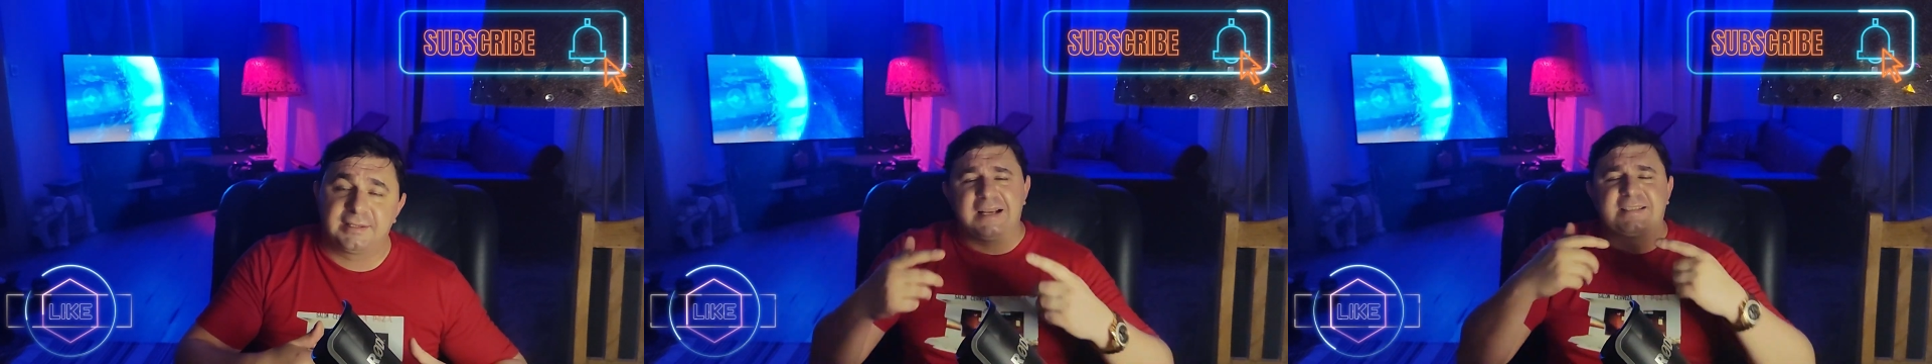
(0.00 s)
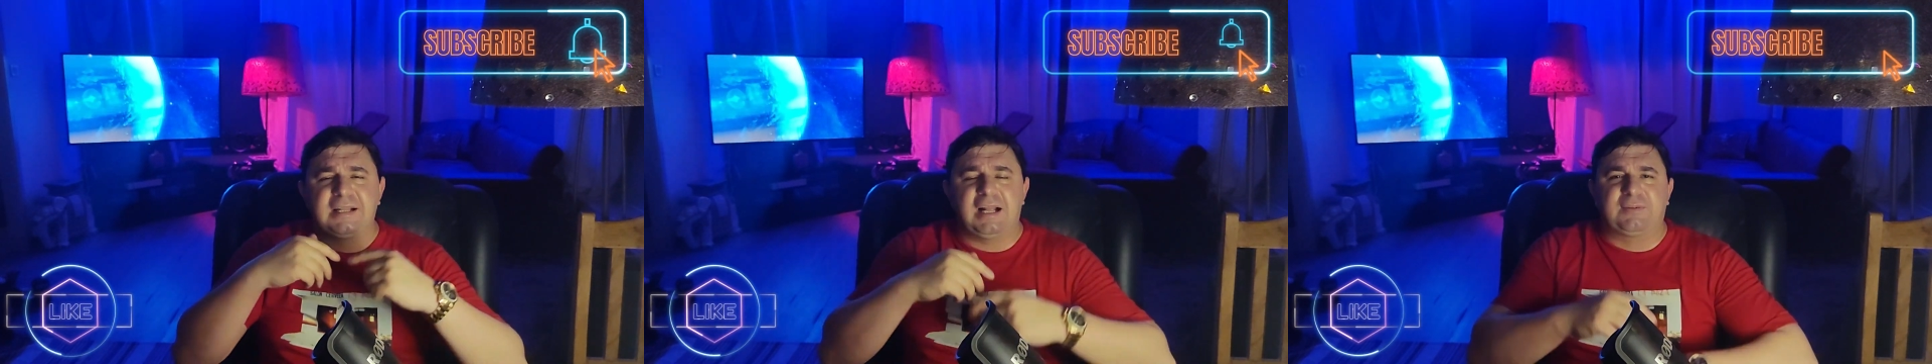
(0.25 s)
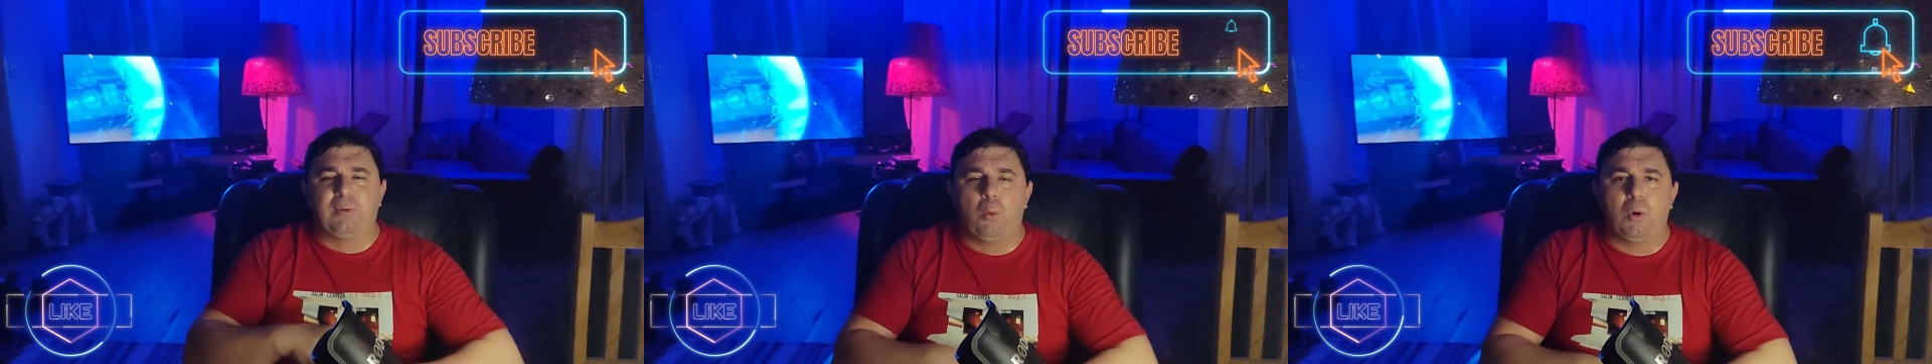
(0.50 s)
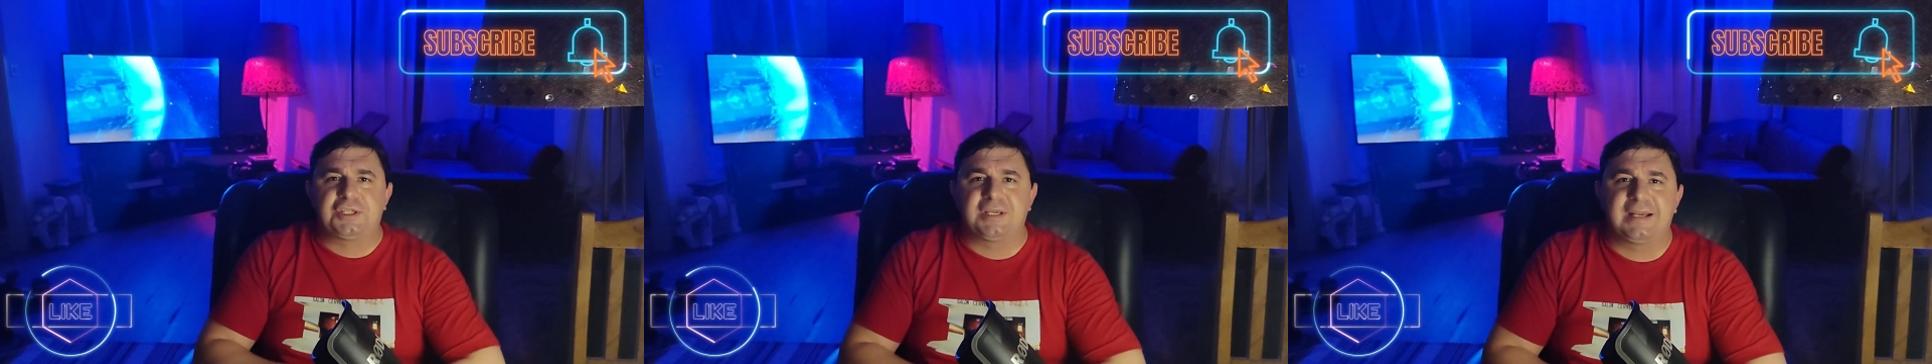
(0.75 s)
Thanks a lot for
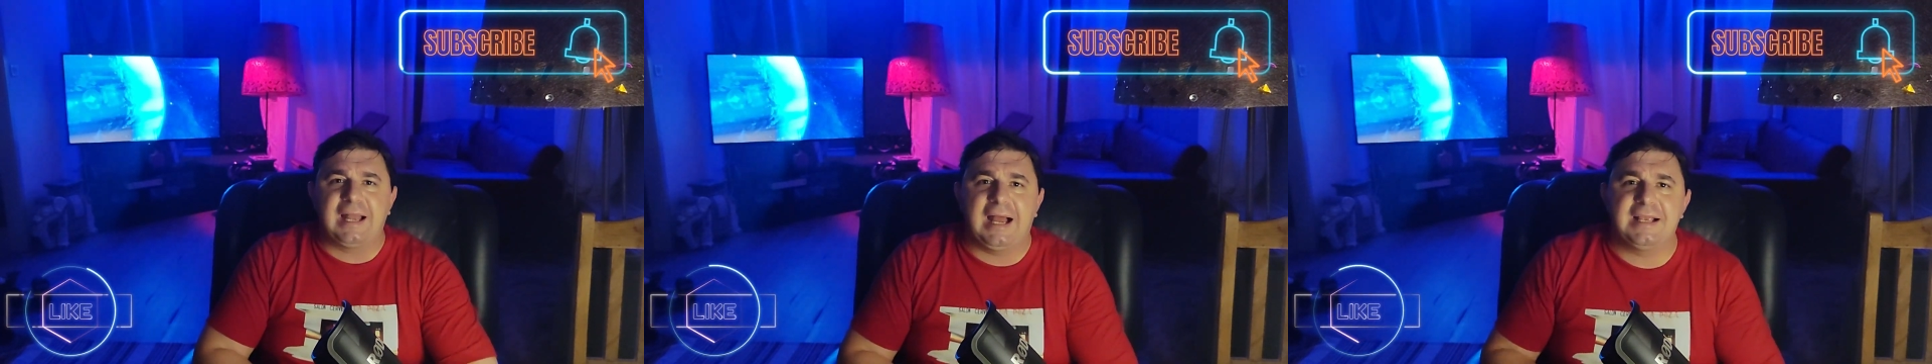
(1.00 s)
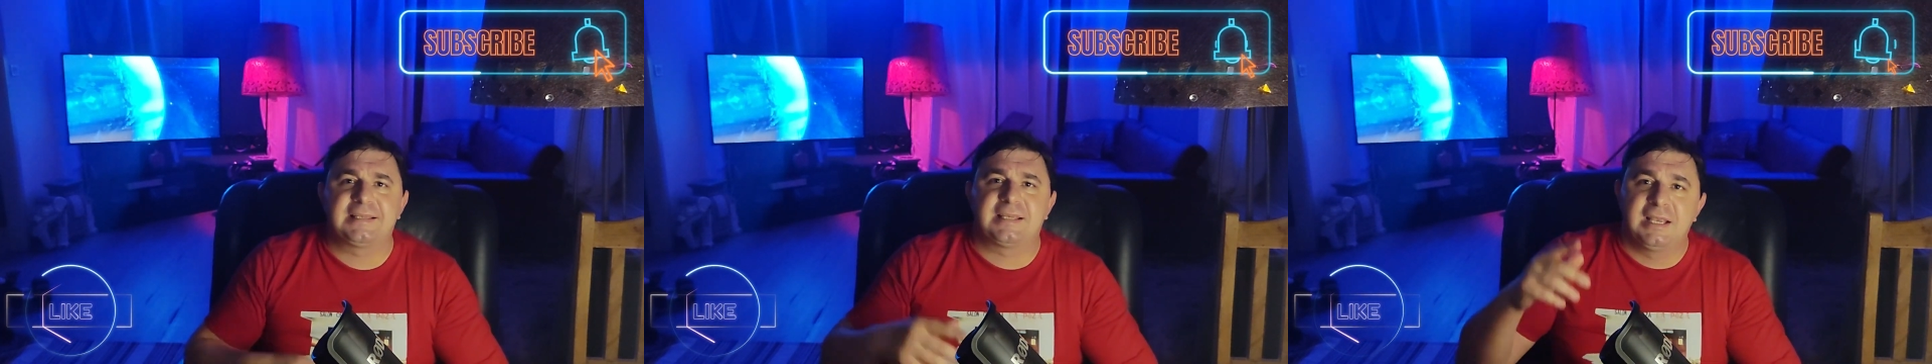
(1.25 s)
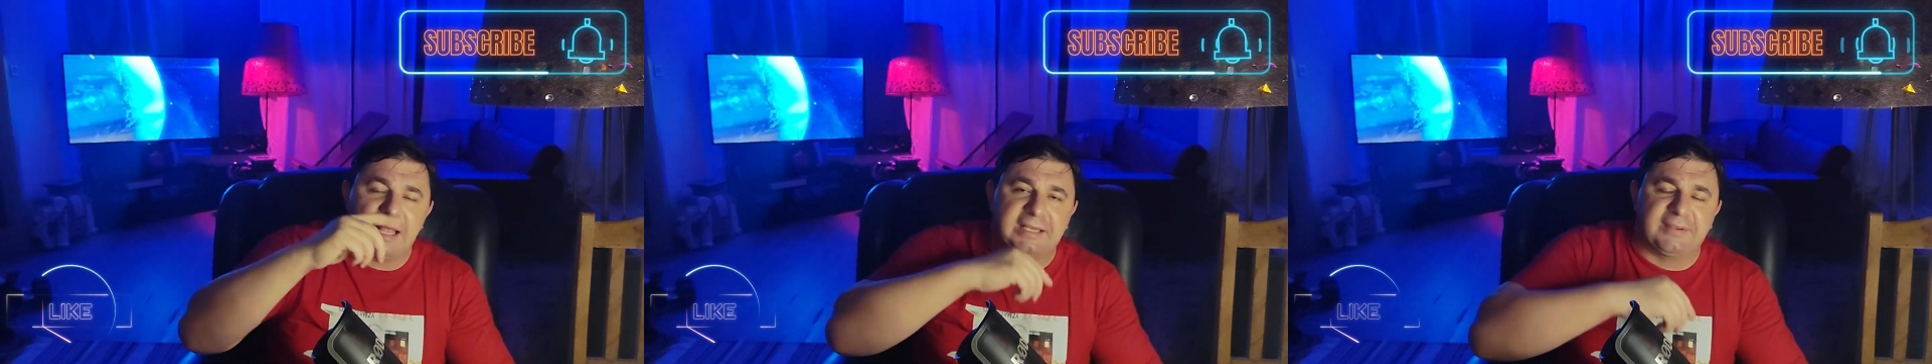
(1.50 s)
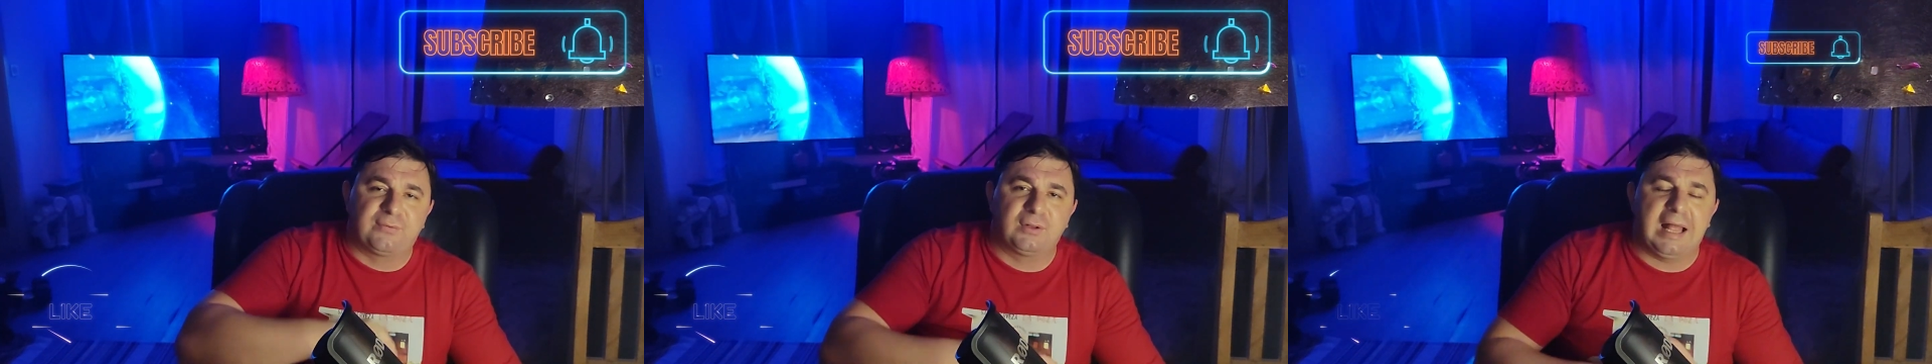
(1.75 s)
watching, guys.
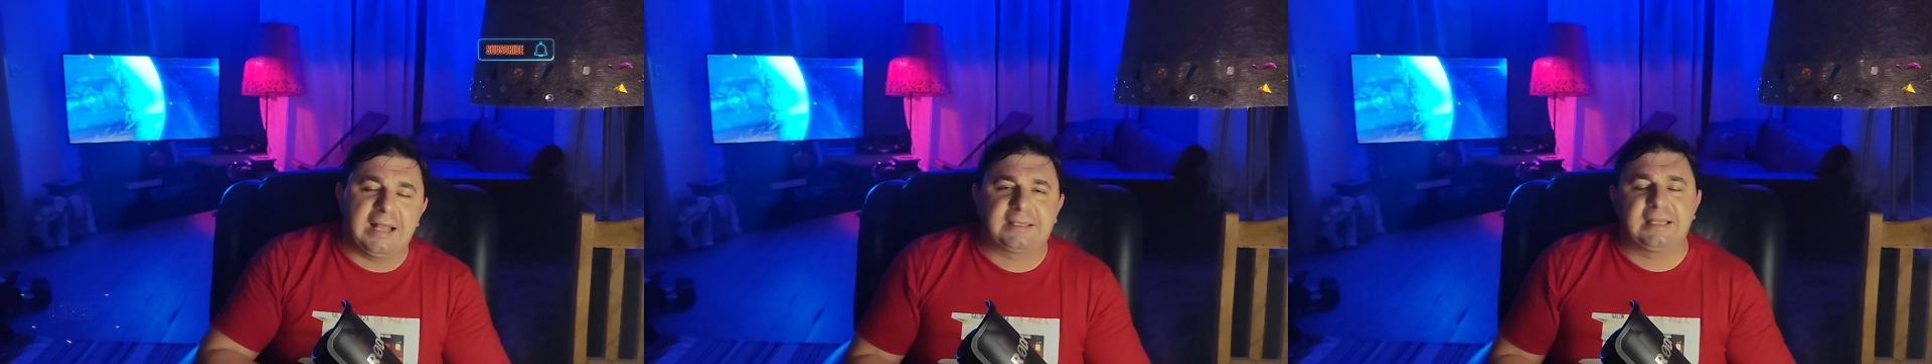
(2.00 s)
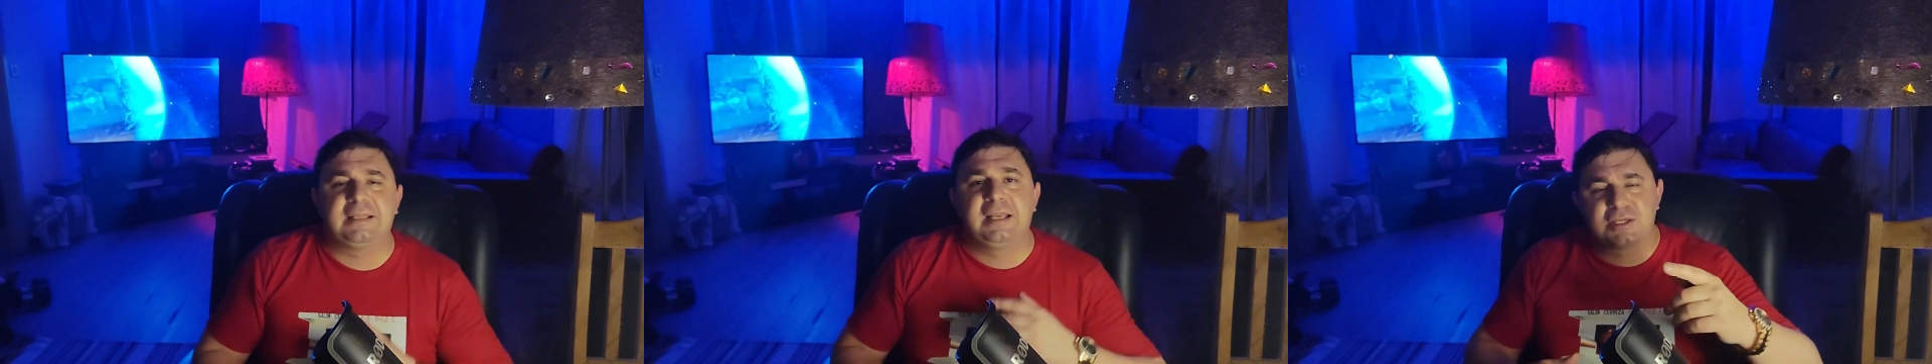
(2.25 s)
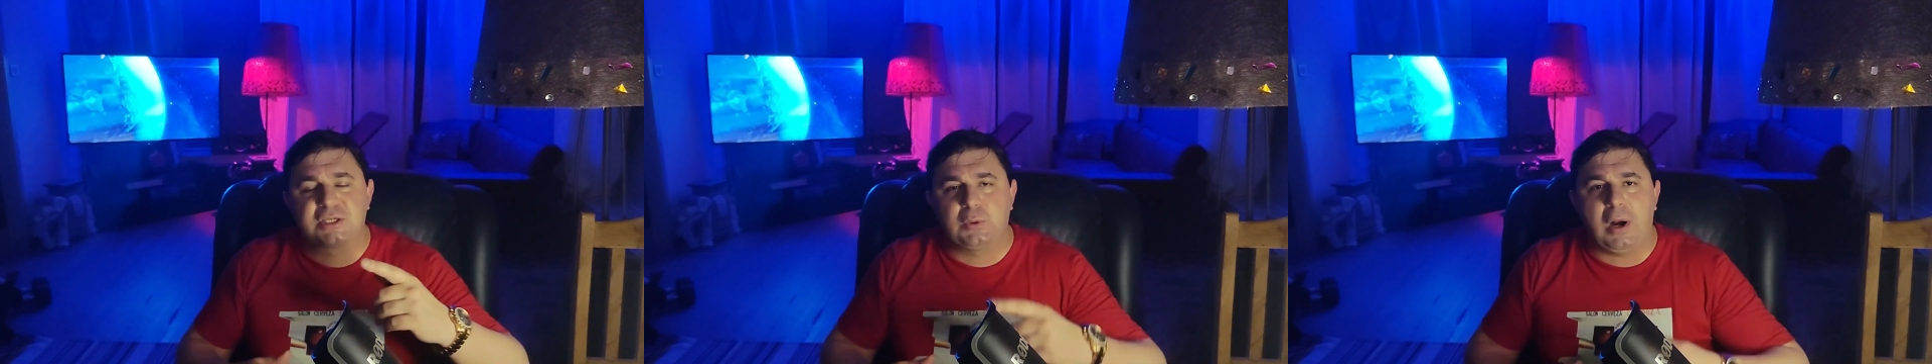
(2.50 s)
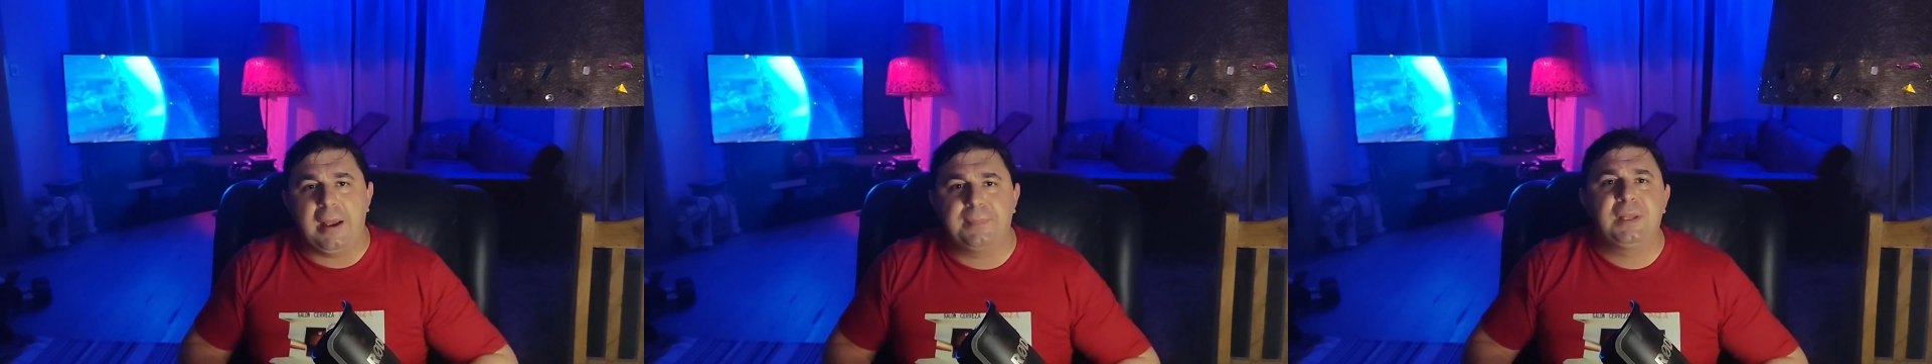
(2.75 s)
Like if you like it,
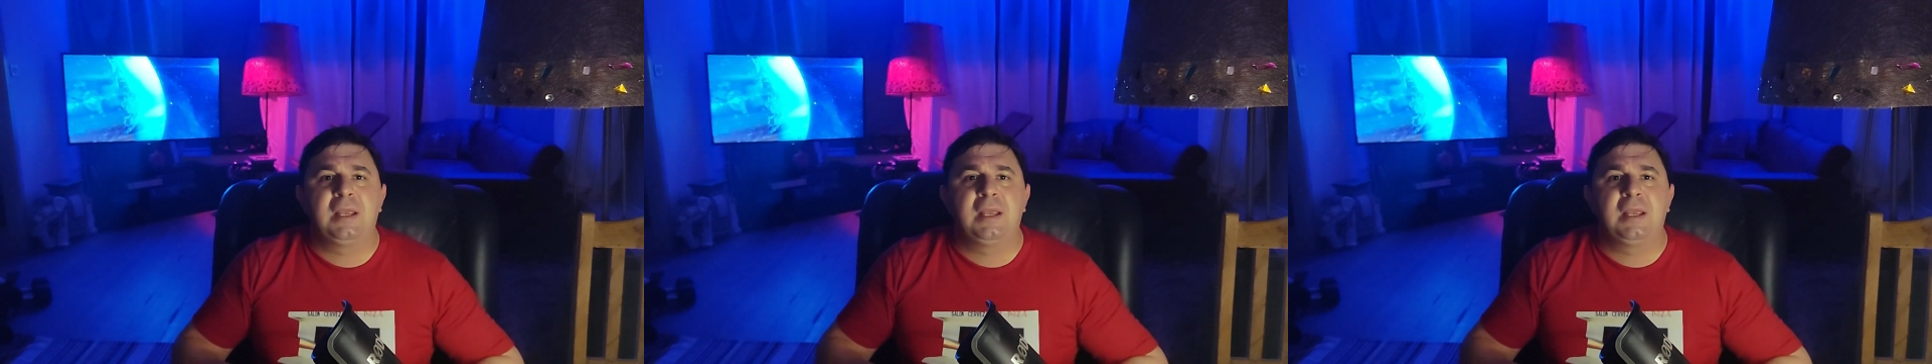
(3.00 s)
subscribe,